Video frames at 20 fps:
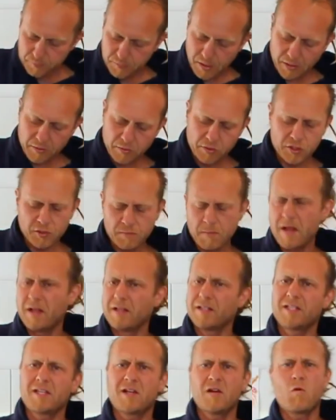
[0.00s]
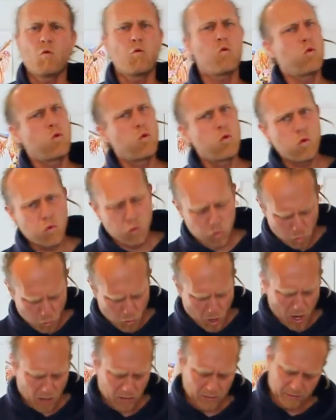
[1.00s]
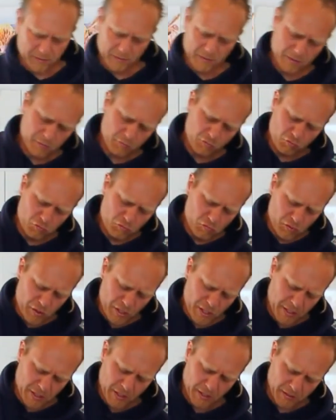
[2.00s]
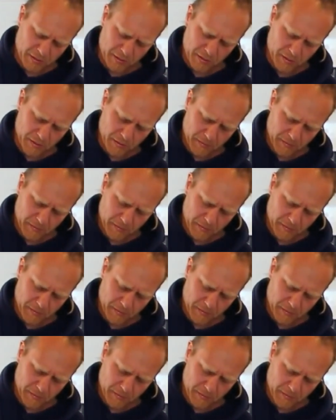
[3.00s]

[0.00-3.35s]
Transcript: And the smells, wow, it's really nice.